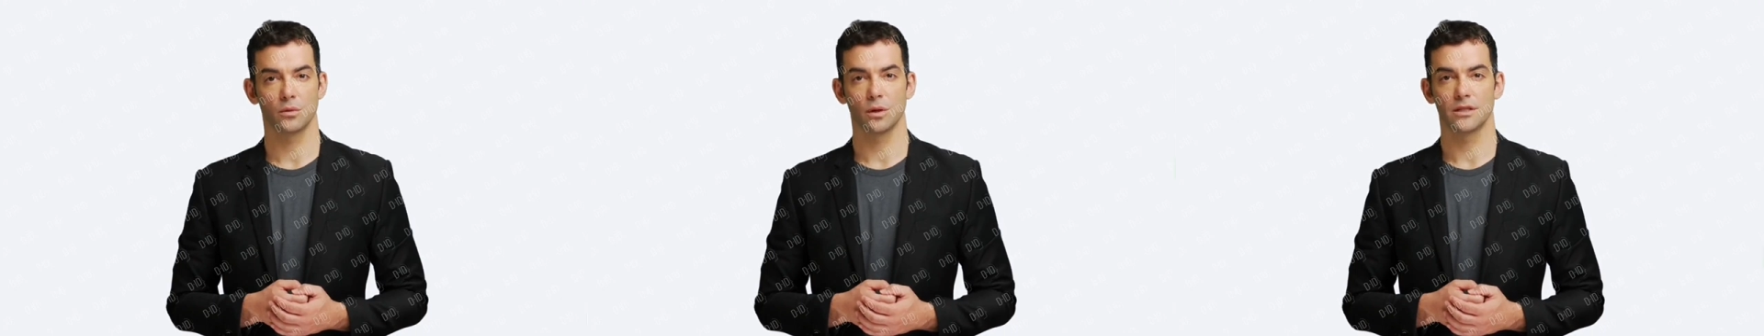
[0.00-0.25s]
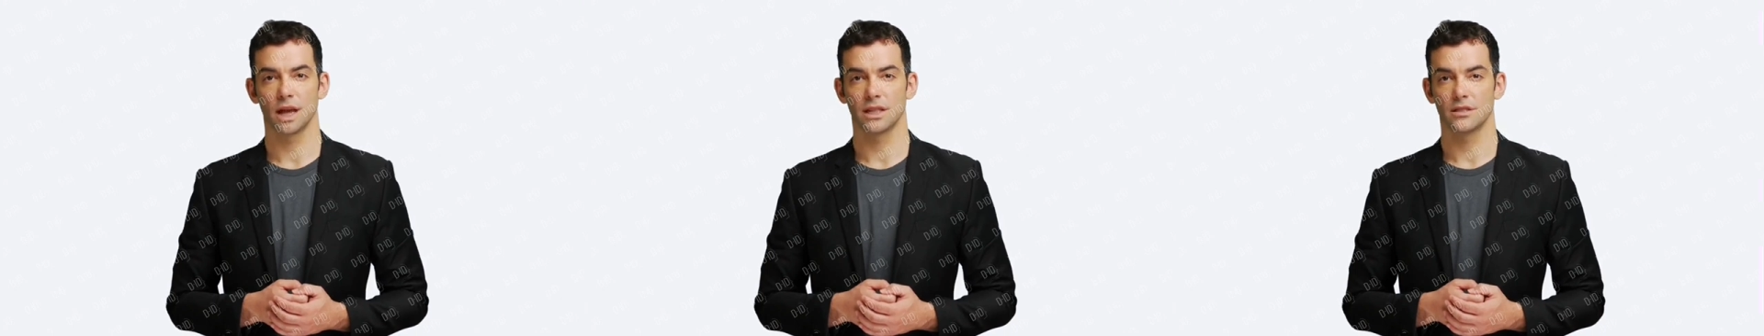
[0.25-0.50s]

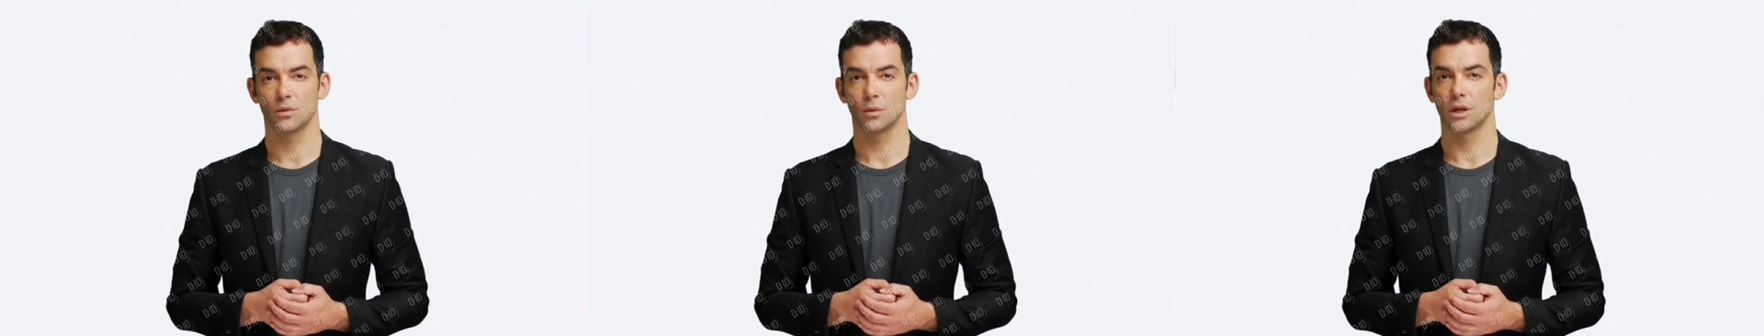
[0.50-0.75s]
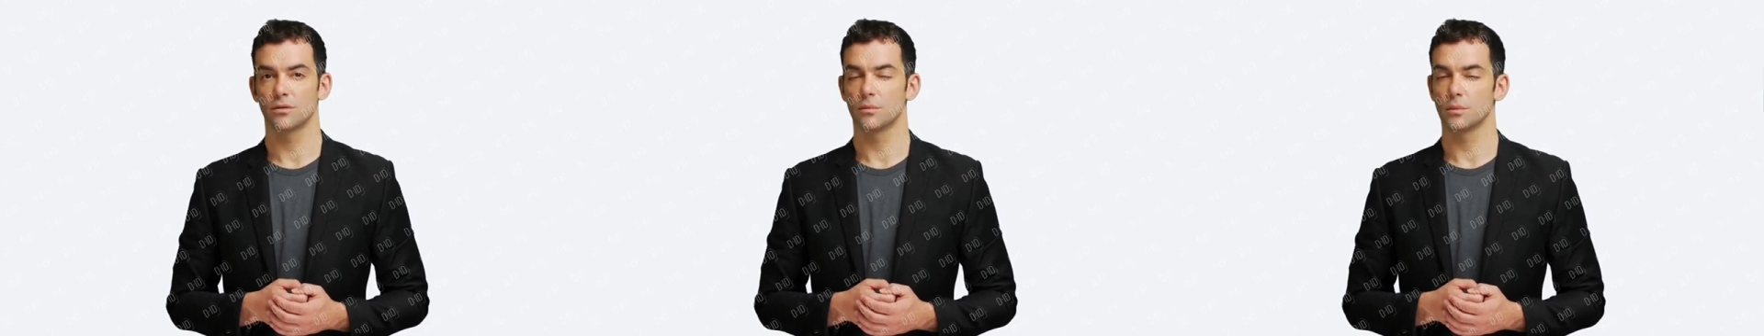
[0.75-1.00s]
3 tiles
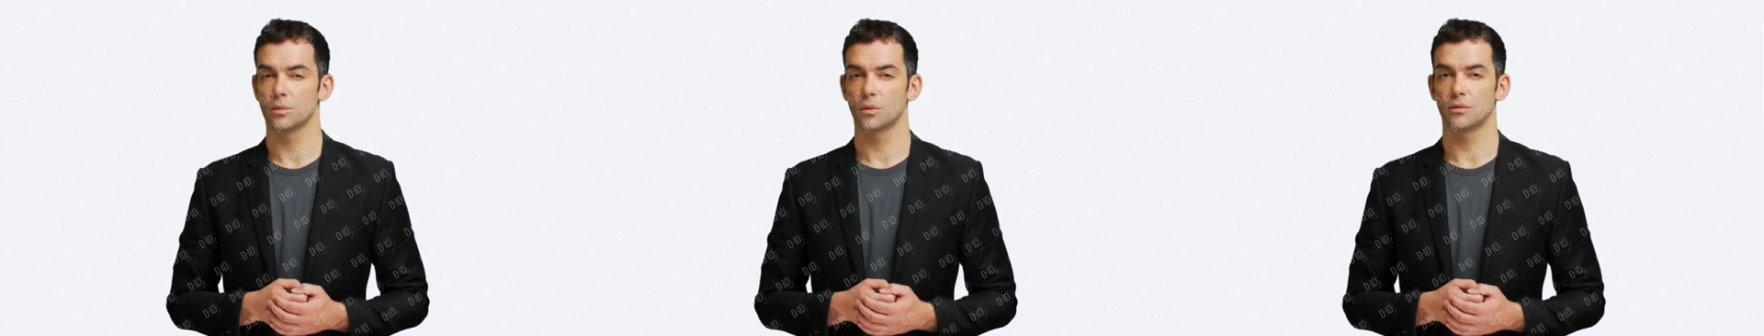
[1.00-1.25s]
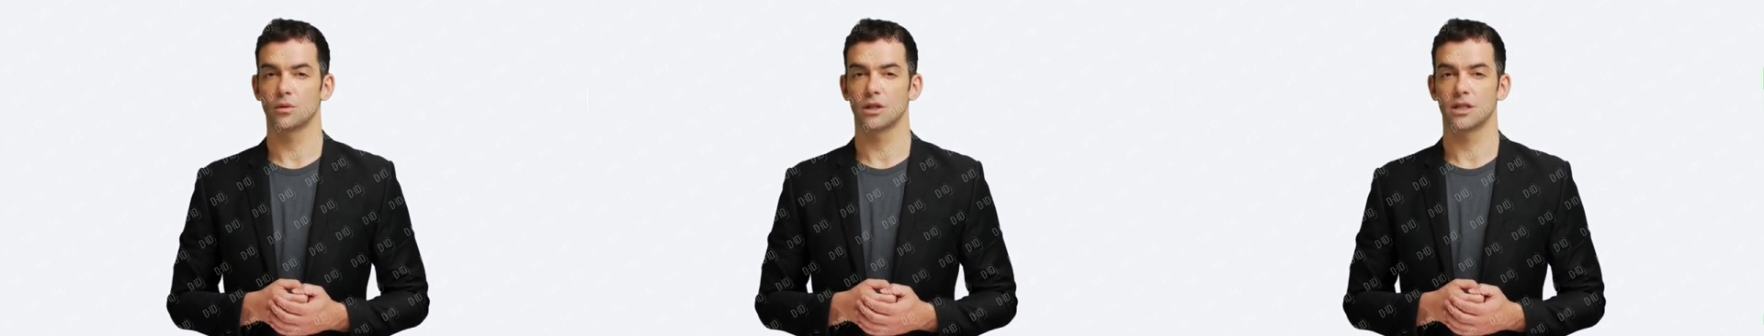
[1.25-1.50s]
away from the
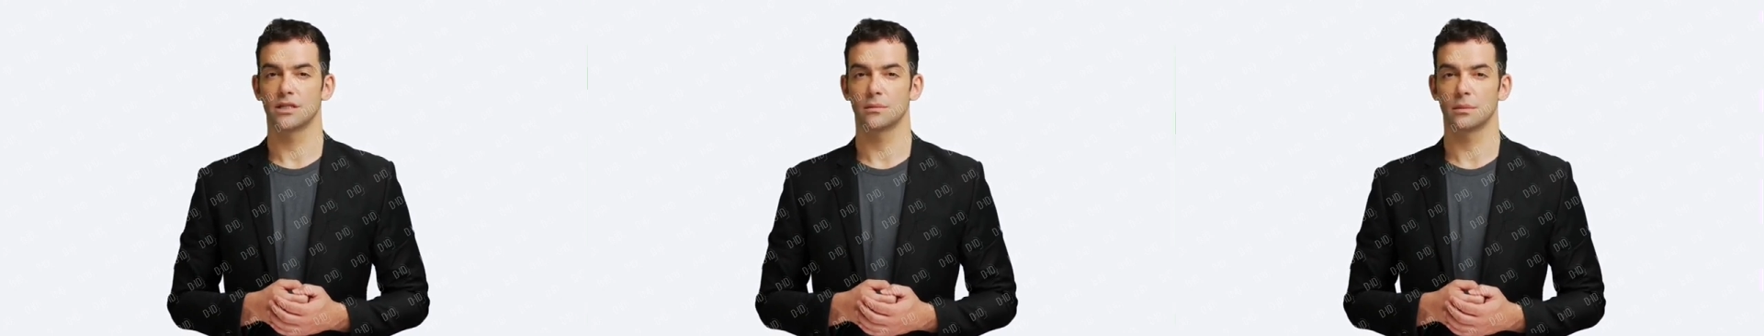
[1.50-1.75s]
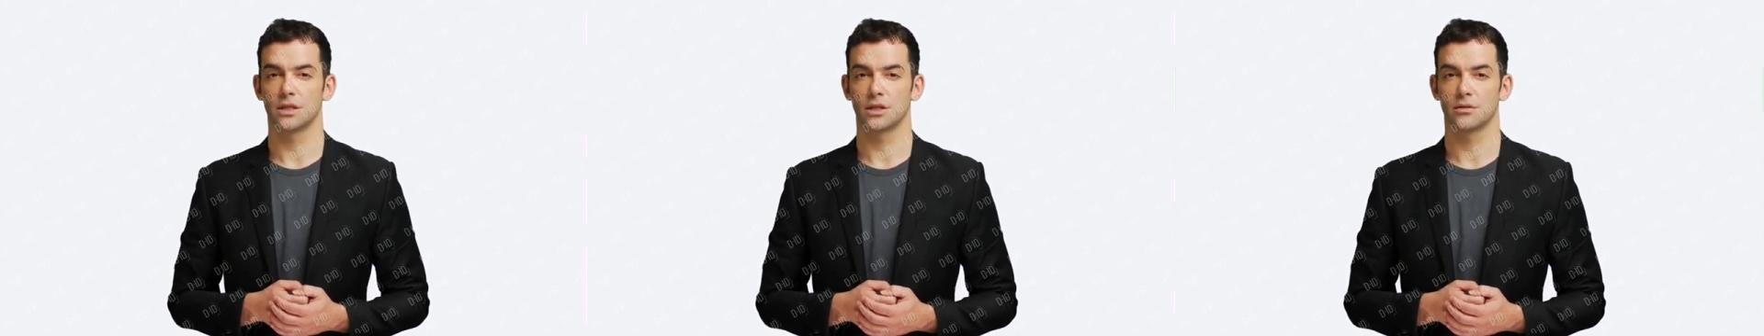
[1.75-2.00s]
river in the
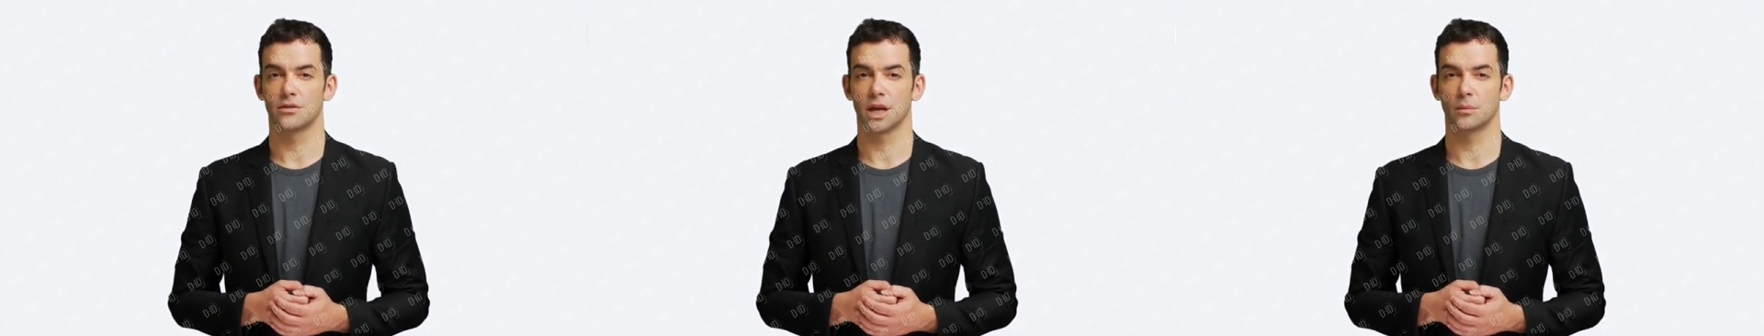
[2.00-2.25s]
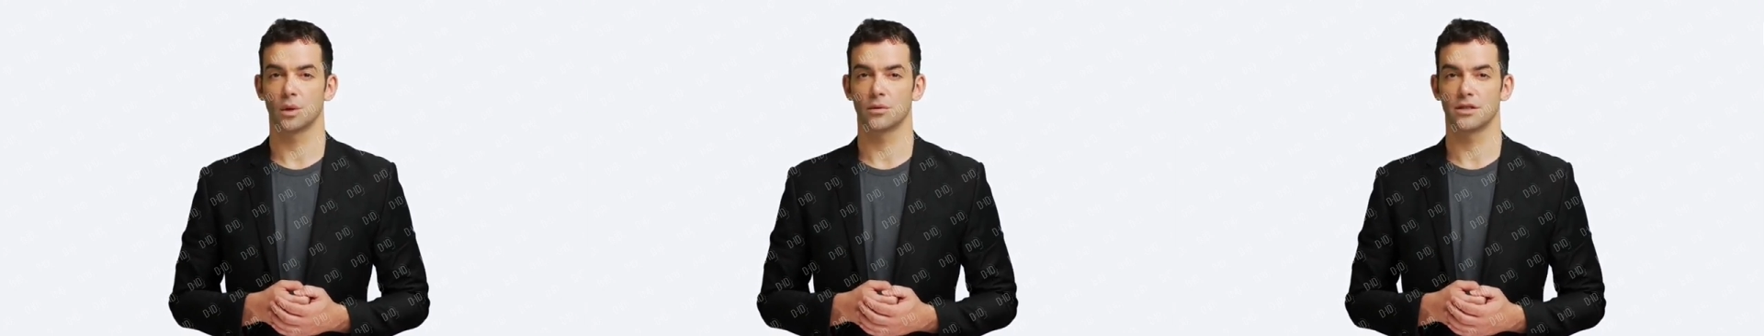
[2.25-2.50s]
middle of the
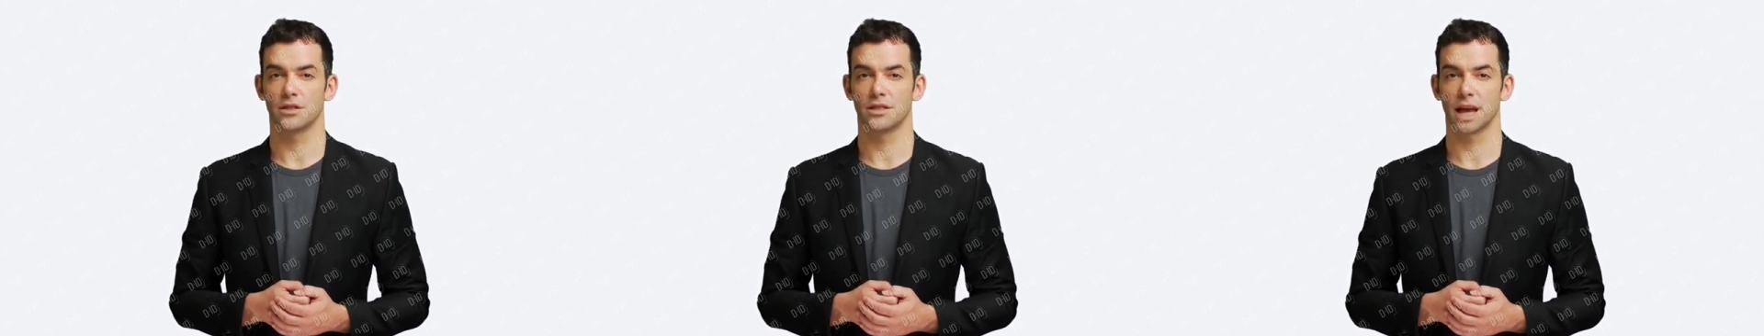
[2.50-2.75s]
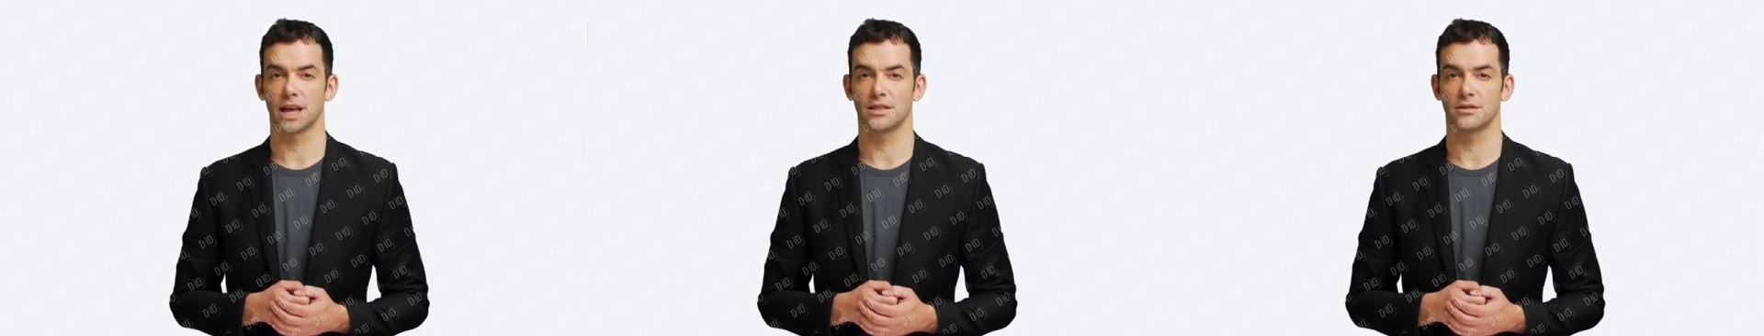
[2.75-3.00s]
opponent's
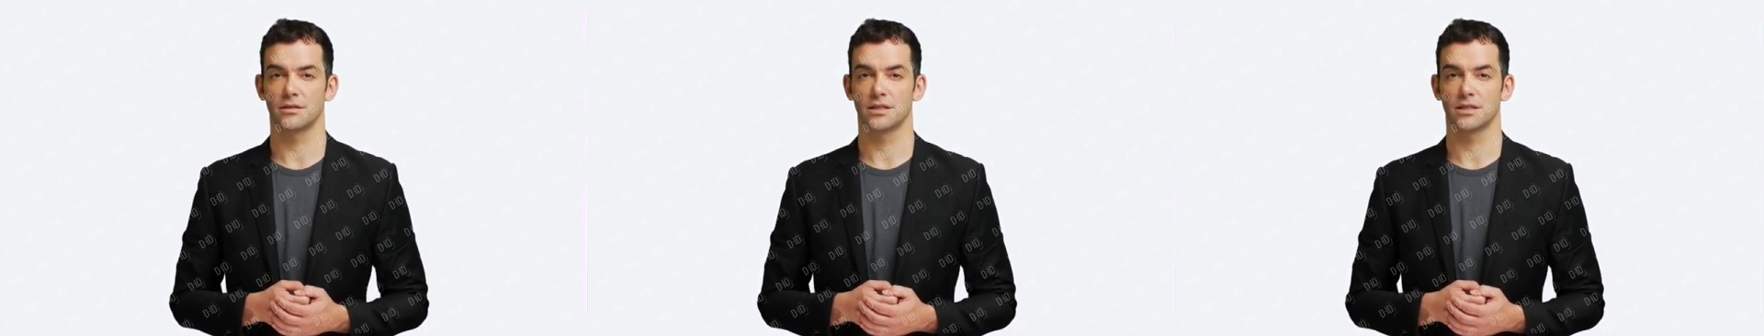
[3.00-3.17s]
side,